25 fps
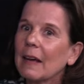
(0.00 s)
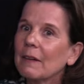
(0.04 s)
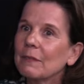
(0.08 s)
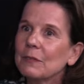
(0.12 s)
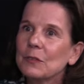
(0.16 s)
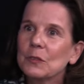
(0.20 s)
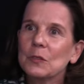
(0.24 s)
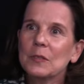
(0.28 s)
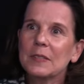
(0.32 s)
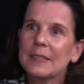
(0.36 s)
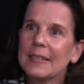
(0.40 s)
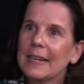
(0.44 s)
i have
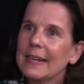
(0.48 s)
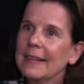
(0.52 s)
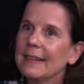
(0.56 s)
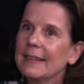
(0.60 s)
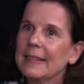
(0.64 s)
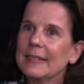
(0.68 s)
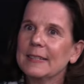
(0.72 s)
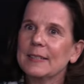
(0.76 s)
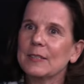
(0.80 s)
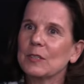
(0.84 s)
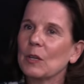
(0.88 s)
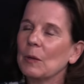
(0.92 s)
to say
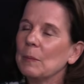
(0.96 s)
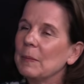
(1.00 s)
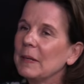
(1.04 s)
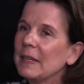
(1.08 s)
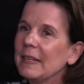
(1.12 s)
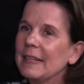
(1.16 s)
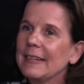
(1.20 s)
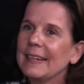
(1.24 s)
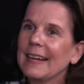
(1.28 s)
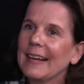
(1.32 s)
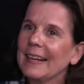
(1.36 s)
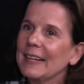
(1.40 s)
there's so
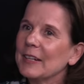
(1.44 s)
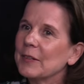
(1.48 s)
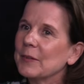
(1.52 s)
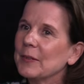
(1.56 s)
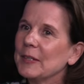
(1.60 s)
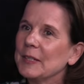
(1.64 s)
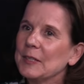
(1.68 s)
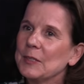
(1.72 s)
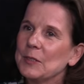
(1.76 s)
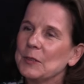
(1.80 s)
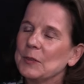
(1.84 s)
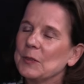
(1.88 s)
many
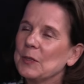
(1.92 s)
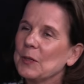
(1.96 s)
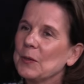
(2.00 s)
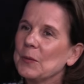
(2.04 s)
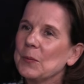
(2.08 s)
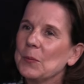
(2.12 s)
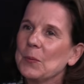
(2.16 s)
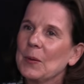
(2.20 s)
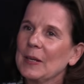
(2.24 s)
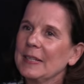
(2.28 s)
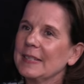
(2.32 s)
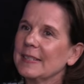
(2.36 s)
galleries you know
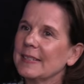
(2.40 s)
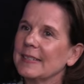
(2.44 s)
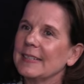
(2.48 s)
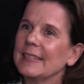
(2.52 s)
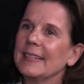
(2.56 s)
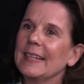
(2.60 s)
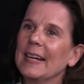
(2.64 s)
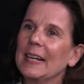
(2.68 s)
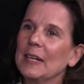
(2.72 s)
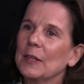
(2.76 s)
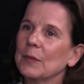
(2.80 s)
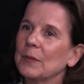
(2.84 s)
western
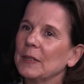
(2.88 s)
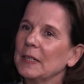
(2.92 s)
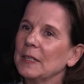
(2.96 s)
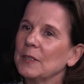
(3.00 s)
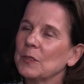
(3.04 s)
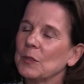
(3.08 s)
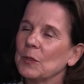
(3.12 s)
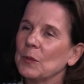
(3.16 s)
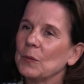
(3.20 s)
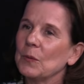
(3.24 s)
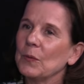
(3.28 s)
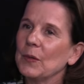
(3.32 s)

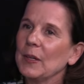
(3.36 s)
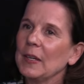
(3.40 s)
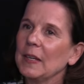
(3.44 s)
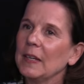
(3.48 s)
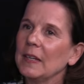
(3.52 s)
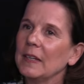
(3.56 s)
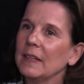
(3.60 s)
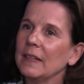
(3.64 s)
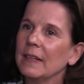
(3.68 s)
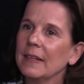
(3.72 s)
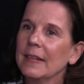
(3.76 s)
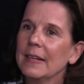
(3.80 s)
galleries who
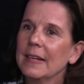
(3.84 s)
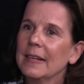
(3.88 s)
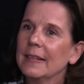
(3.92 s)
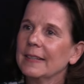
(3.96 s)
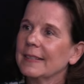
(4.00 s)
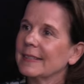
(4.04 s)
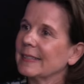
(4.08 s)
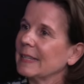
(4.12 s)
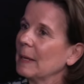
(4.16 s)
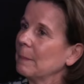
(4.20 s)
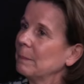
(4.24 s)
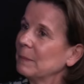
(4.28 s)
really
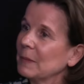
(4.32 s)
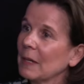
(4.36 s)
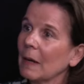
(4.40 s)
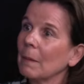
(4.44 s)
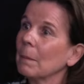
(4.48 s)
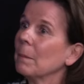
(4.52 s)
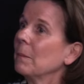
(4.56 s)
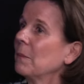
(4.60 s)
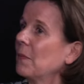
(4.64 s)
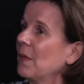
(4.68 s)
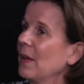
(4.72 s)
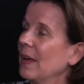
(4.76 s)
stepped
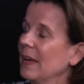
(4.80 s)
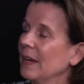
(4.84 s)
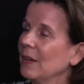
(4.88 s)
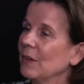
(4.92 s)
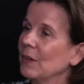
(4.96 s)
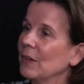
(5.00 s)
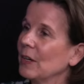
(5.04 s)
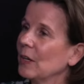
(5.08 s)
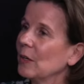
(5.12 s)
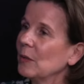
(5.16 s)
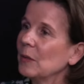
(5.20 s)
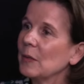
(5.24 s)
up there
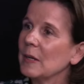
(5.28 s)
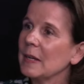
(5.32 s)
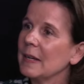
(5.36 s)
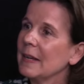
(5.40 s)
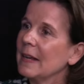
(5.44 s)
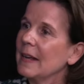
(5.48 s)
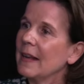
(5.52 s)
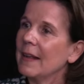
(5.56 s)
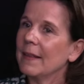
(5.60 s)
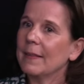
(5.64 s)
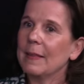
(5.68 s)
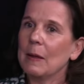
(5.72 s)
you know
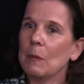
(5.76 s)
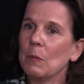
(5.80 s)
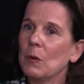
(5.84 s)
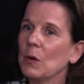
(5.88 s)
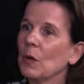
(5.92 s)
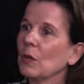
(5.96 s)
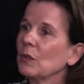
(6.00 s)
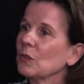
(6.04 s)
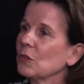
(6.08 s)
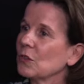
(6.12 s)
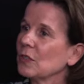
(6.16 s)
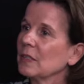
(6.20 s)
they were
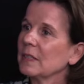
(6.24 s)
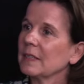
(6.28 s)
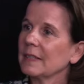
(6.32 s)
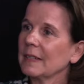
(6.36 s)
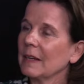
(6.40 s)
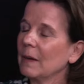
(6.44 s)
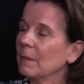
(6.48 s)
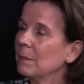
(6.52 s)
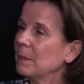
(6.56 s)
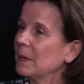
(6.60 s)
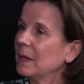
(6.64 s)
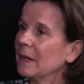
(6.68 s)
not just
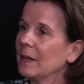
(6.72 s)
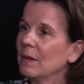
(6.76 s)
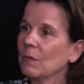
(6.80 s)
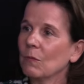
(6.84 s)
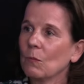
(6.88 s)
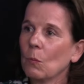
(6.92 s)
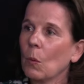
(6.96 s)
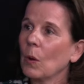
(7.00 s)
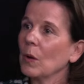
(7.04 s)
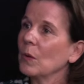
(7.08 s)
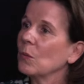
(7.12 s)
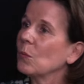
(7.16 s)
coming
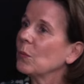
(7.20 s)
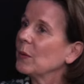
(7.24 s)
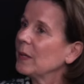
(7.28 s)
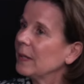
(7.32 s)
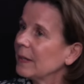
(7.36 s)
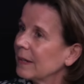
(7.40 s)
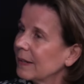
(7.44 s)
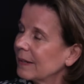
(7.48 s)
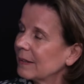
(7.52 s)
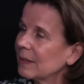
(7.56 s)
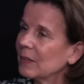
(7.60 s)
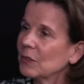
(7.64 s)
one
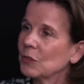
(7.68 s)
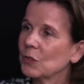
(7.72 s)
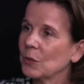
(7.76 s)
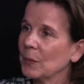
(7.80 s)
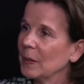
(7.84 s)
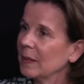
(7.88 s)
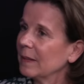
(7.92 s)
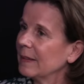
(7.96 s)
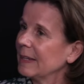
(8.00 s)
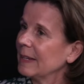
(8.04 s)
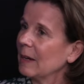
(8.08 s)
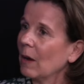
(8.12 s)
week
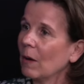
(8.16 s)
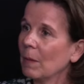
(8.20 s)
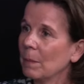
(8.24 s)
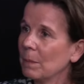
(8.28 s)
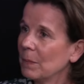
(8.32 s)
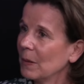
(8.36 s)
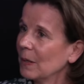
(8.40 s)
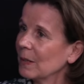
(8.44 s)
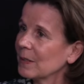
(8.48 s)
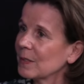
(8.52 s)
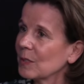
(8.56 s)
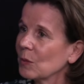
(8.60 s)
during the art mm.
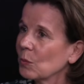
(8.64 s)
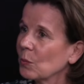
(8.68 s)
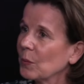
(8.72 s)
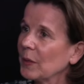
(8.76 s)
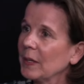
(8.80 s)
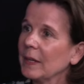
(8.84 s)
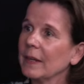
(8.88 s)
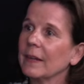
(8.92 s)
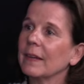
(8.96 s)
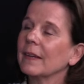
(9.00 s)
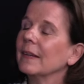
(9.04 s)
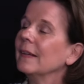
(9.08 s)
basel
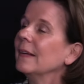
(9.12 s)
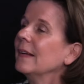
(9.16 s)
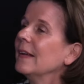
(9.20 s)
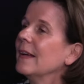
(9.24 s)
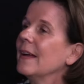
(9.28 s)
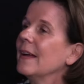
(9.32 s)
week